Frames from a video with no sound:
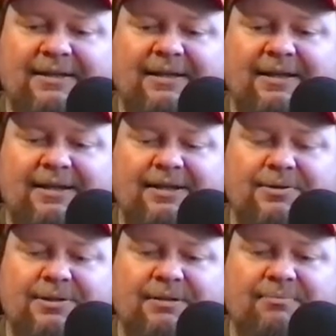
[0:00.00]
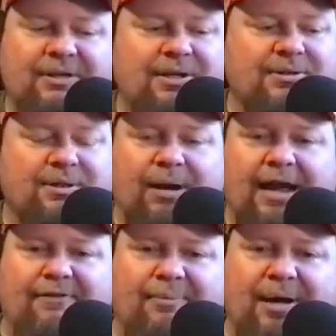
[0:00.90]
And I used the
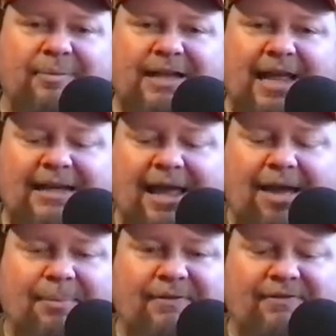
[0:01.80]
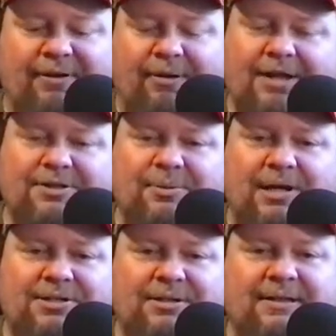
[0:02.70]
rifle mom and dad got me for
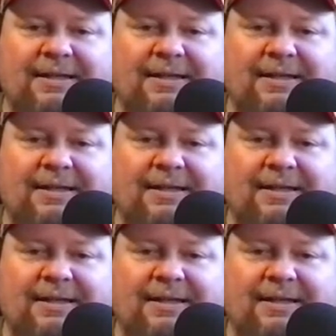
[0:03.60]
graduation.